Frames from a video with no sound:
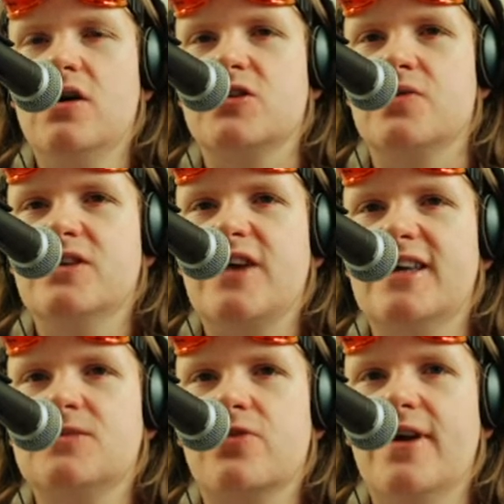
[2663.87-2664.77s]
So in this
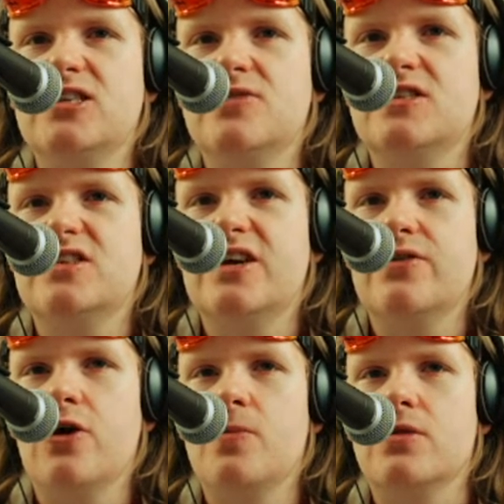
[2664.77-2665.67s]
case, progressive is
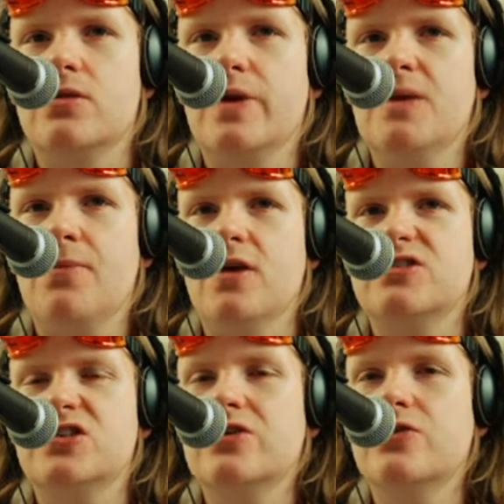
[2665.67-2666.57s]
0, but 3 plus
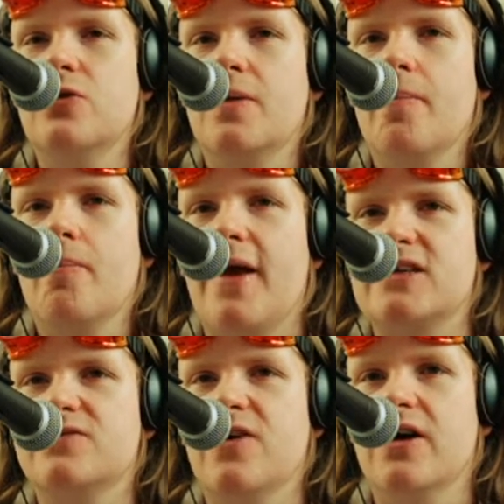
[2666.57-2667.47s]
2
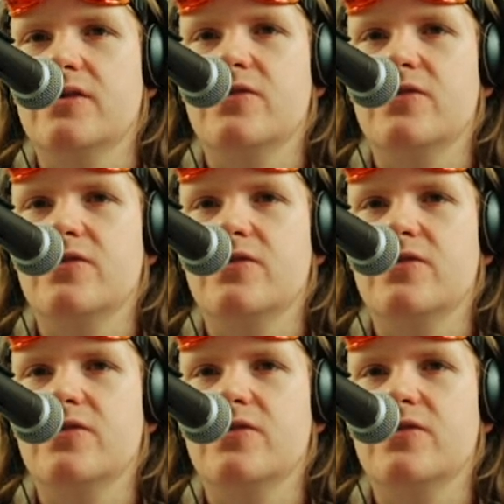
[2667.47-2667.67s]
makes 5.